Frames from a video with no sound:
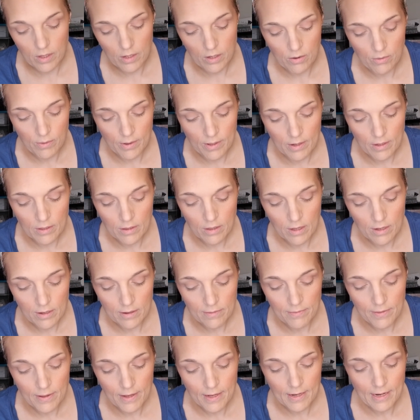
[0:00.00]
And a lot of
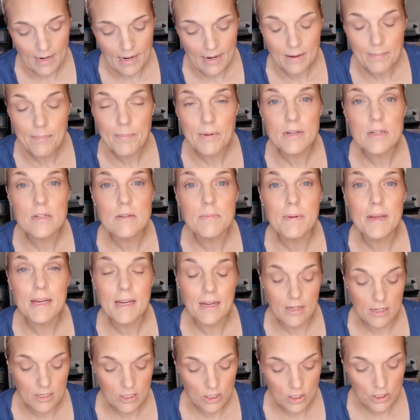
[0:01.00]
that happened
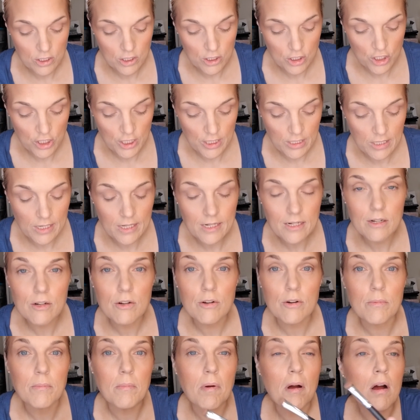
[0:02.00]
because she needed her
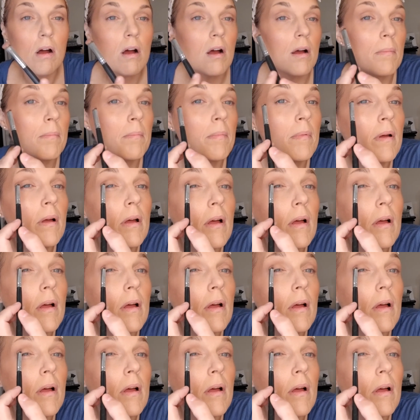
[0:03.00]
mom